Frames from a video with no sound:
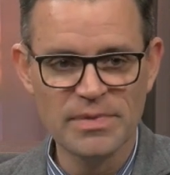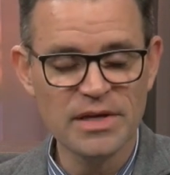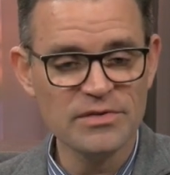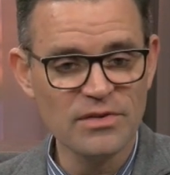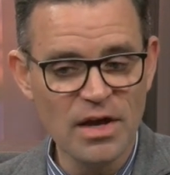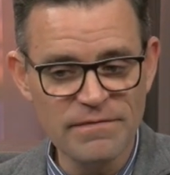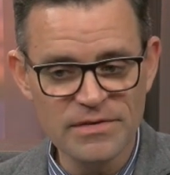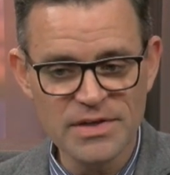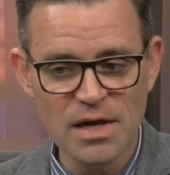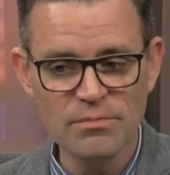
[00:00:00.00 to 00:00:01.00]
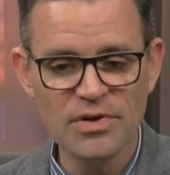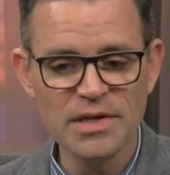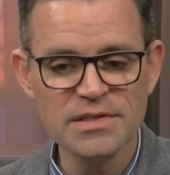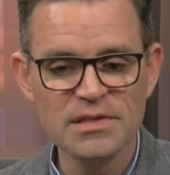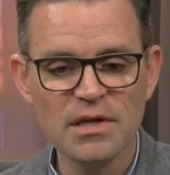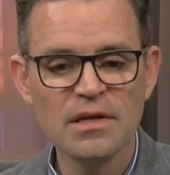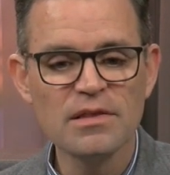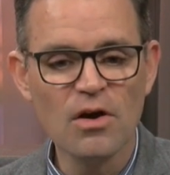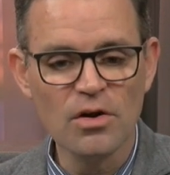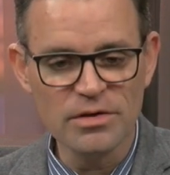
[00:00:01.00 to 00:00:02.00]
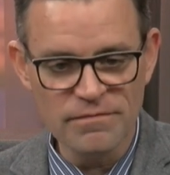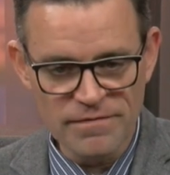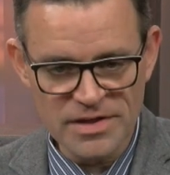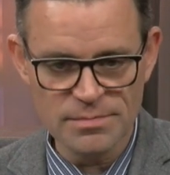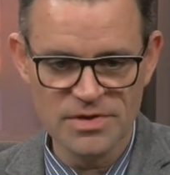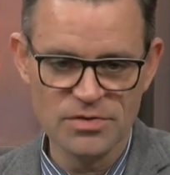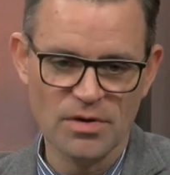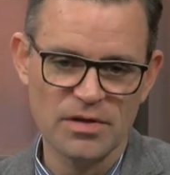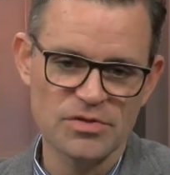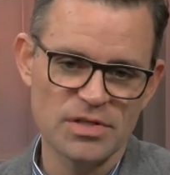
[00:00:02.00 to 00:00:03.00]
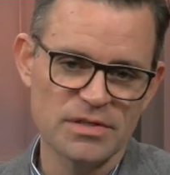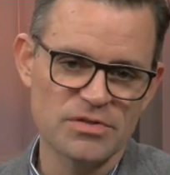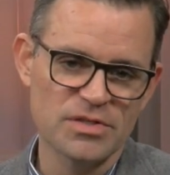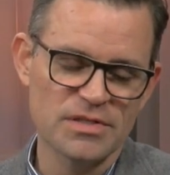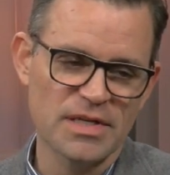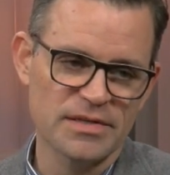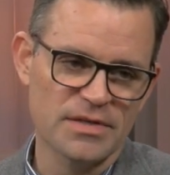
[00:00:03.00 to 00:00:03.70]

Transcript: Because life is complex, our investment strategy is just as